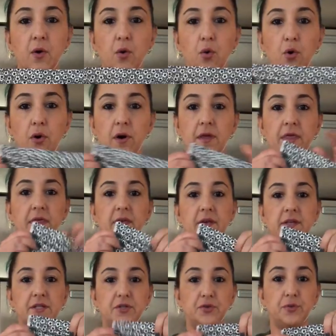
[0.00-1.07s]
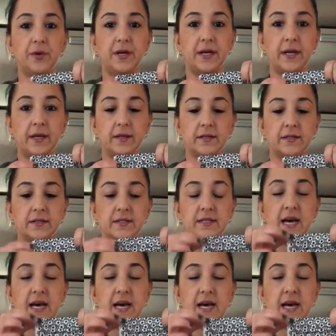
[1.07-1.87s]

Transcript: or the strings,